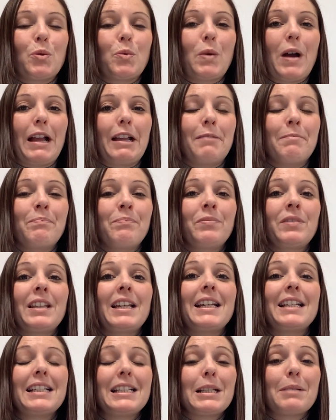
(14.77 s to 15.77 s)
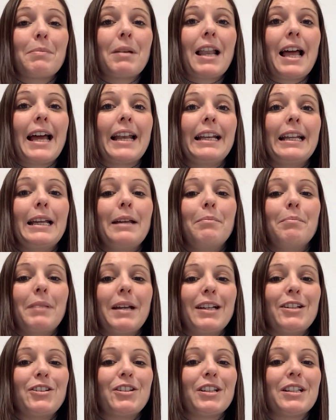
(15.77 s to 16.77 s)
way. It is a plan in
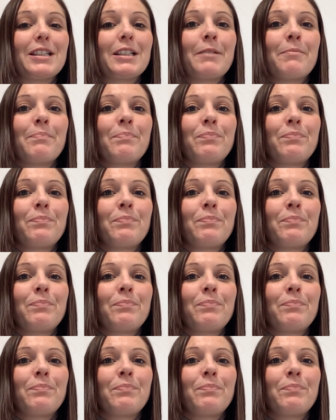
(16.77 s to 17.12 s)
pictures.